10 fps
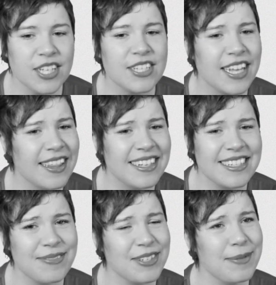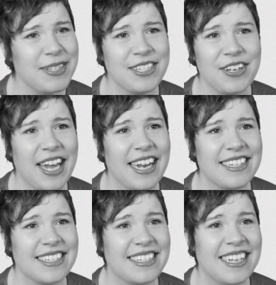So I think sometimes it's okay
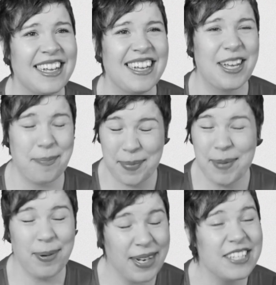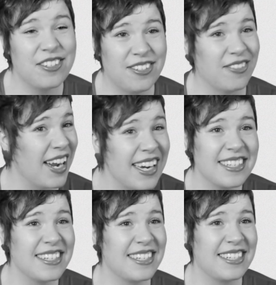to just be pretty
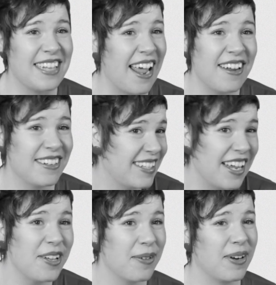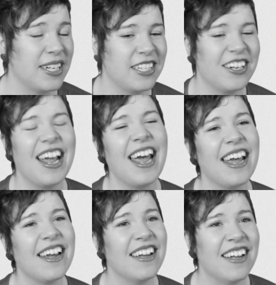direct and just say to your friends, you know,
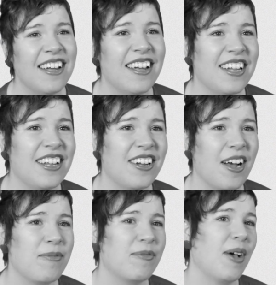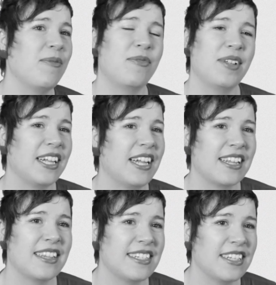hey, you know, I'm feeling
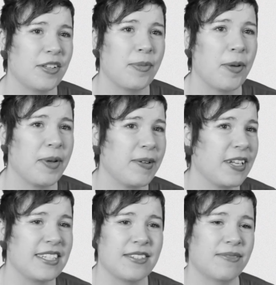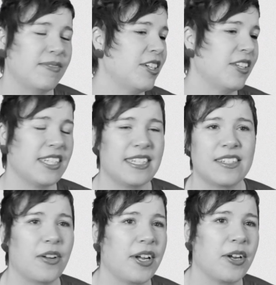like this at the moment because of, you know, this
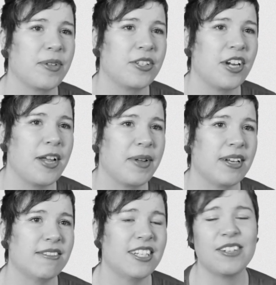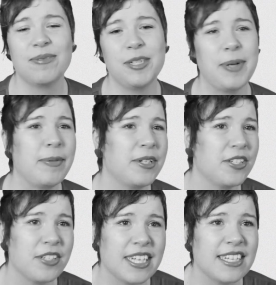is going on with treatment. You know, would you be able to
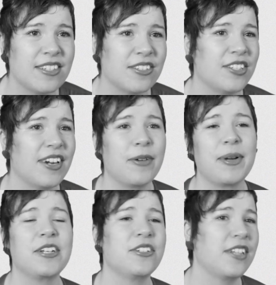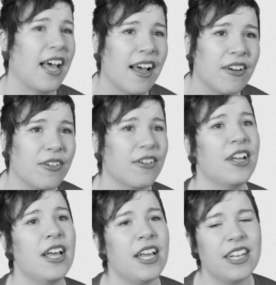do this? Or do you reckon we could do that? Or,
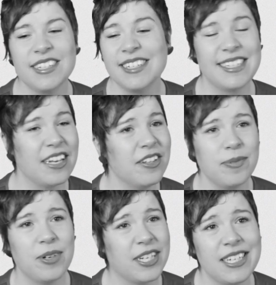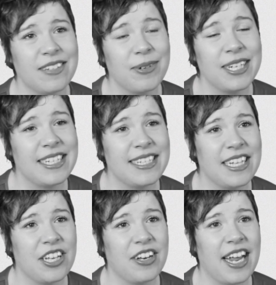you know, just tell them what it is
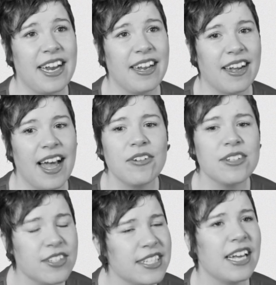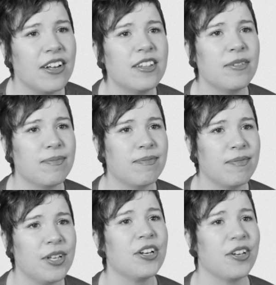that you're needing. And also tell
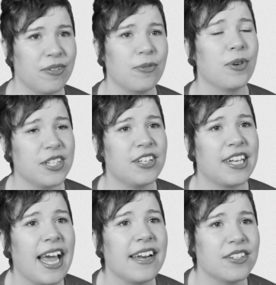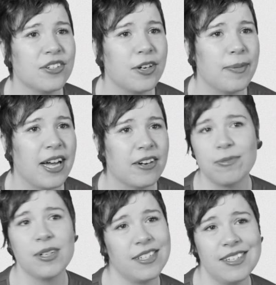them, you know, what's okay to talk about and
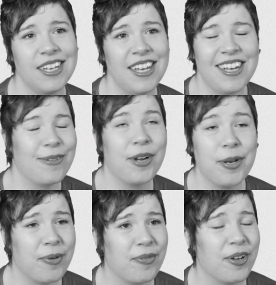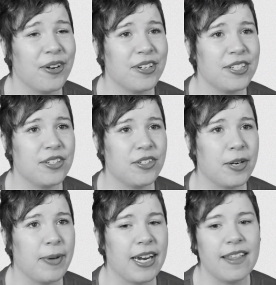what you'd prefer not to
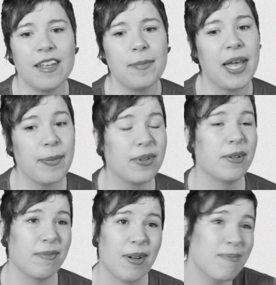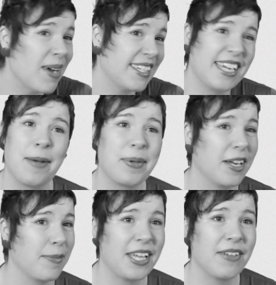talk about. I think people are much happier
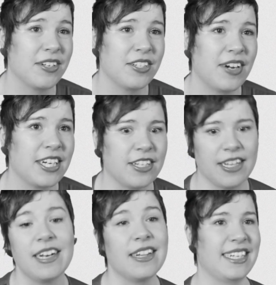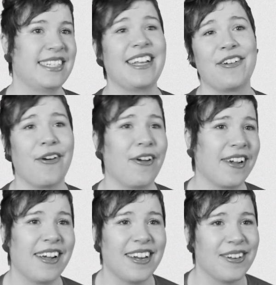to be given direction. Then at least they know
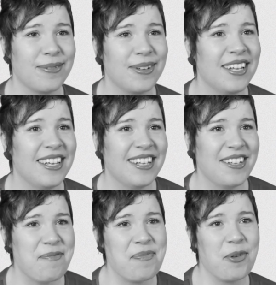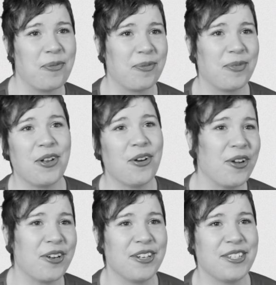kind of the
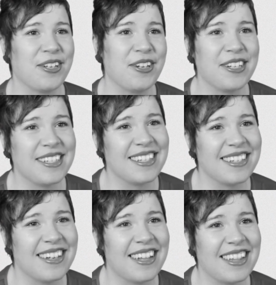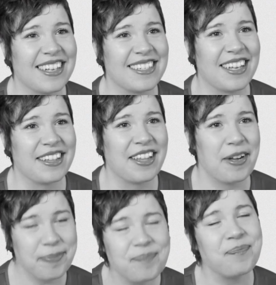no-go zones and things like
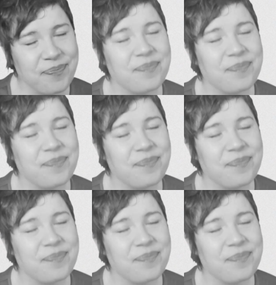that.